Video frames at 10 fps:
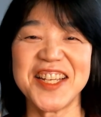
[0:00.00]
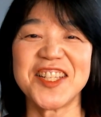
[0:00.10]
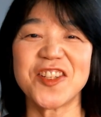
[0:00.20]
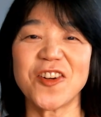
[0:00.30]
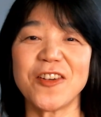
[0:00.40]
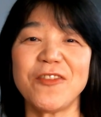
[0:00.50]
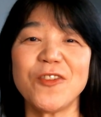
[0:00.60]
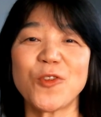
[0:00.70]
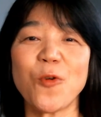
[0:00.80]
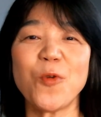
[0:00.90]
So if
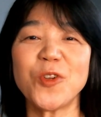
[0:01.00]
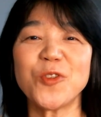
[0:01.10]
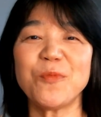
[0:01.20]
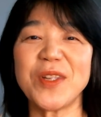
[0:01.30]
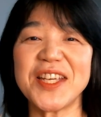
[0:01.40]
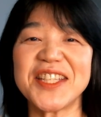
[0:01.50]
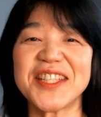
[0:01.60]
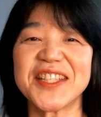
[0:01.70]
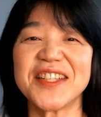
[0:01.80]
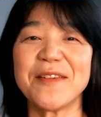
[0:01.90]
you don't want to
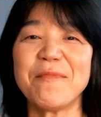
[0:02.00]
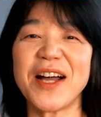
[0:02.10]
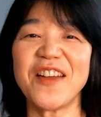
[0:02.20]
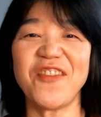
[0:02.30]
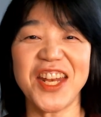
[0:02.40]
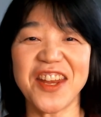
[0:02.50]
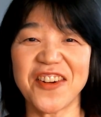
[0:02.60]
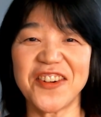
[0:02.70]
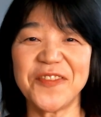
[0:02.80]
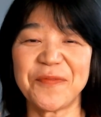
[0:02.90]
miss my
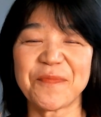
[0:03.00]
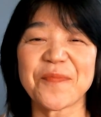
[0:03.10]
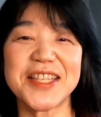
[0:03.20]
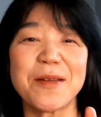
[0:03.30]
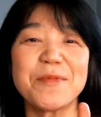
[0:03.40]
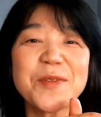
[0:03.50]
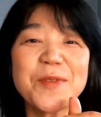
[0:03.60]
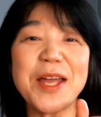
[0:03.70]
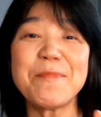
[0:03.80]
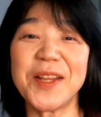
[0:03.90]
video,
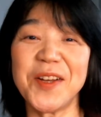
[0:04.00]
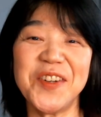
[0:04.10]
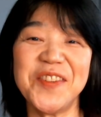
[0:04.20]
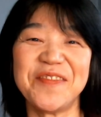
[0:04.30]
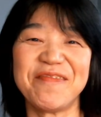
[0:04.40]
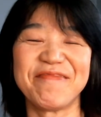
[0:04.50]
subscribe below.